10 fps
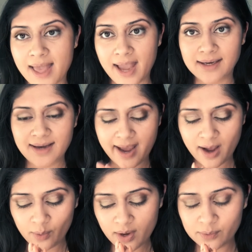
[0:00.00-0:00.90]
and
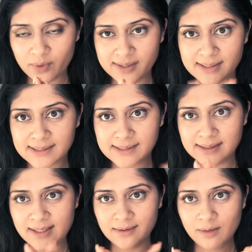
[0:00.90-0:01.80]
now I want to
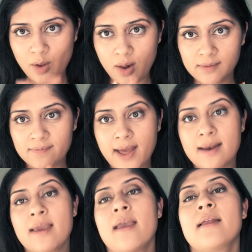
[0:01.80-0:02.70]
seal all of
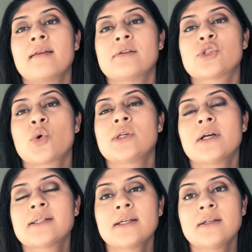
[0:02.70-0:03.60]
that in so it
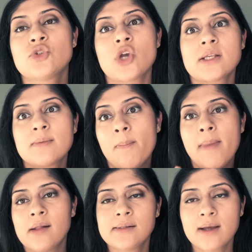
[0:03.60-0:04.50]
doesn't just
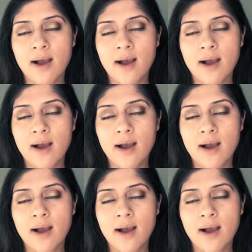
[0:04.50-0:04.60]
melt